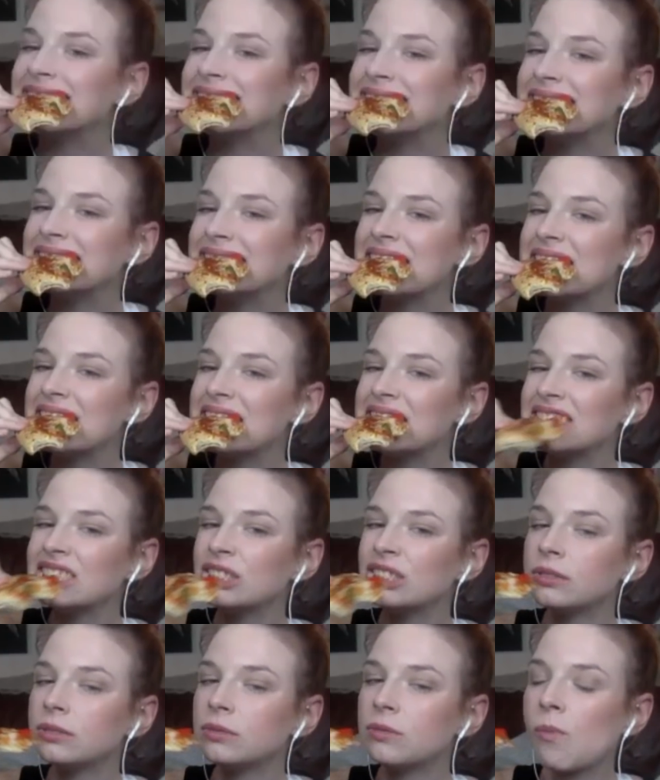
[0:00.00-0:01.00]
of,
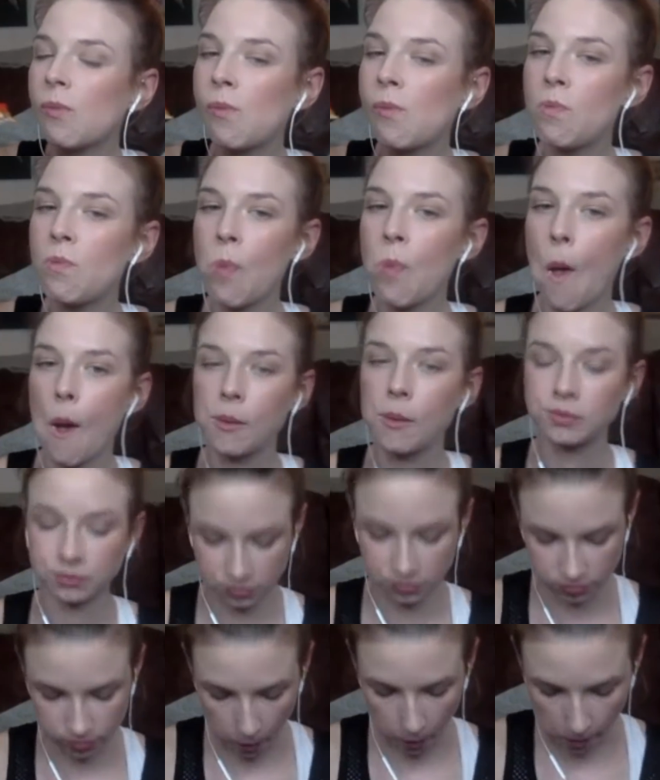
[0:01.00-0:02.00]
I don't know
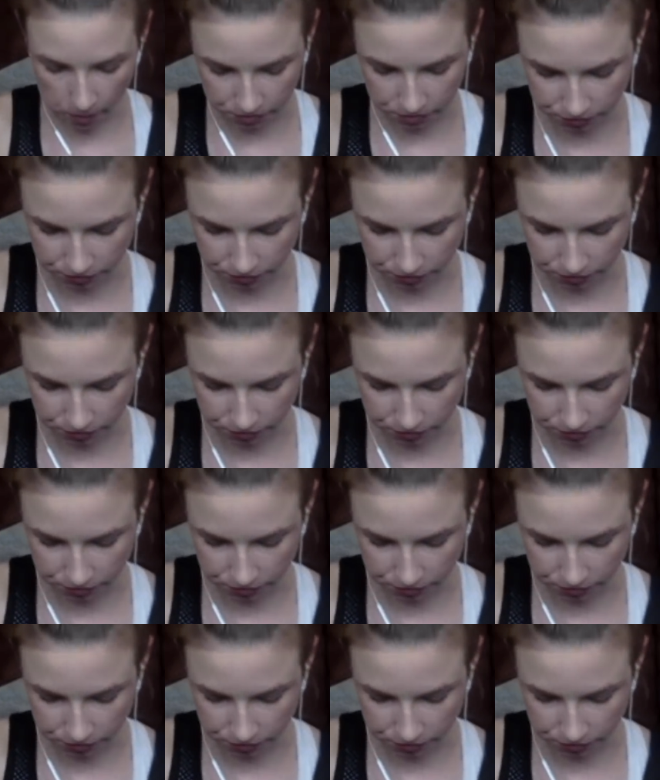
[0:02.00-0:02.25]
why, like